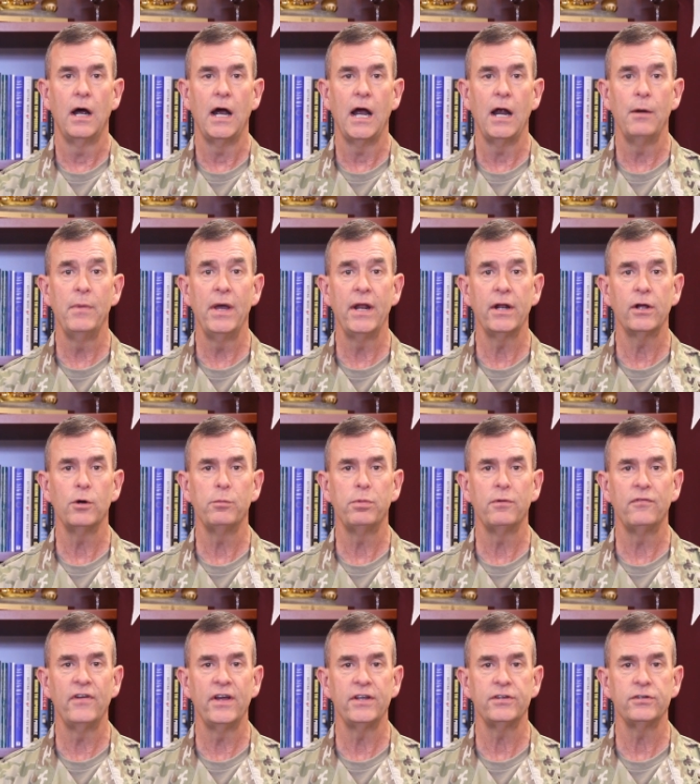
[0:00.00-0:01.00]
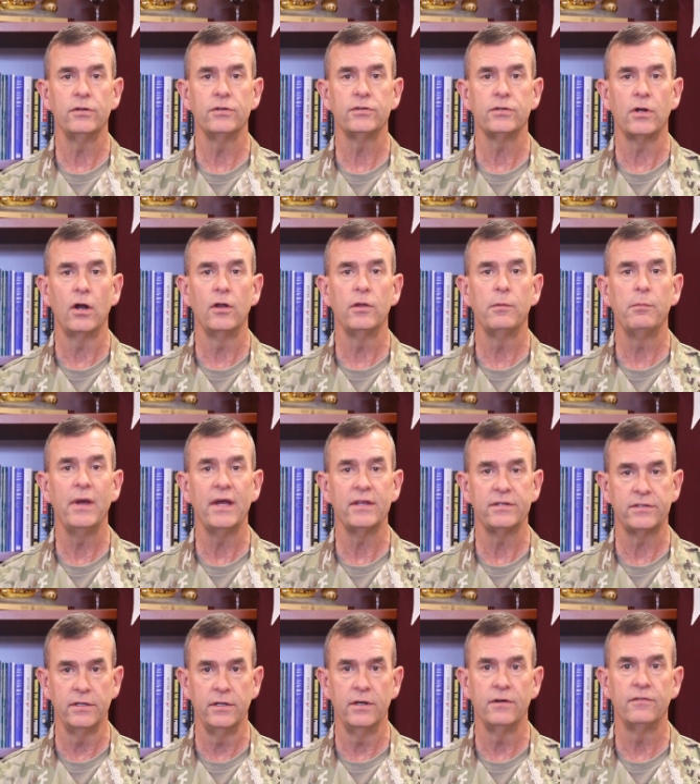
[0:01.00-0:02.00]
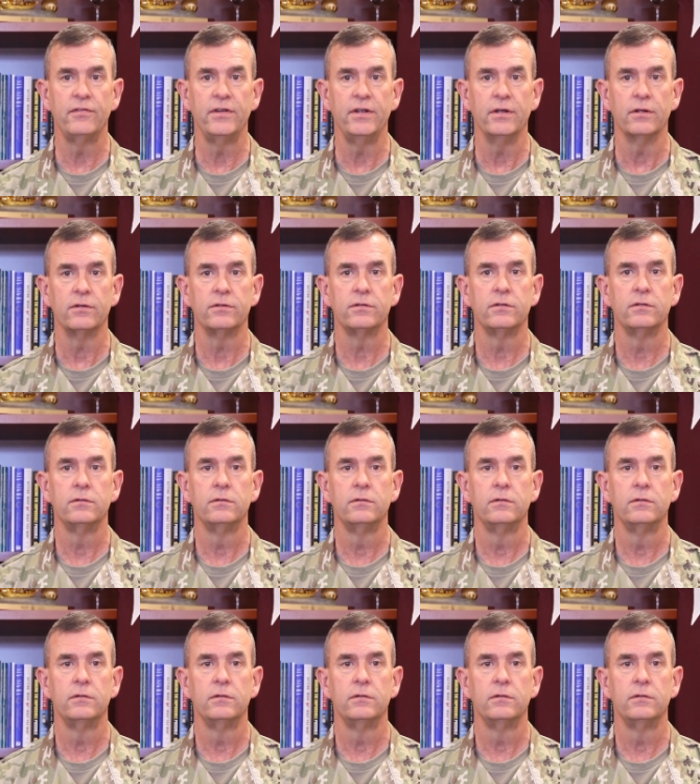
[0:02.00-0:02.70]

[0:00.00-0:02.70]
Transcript: Our medical professionals are the best in their fields.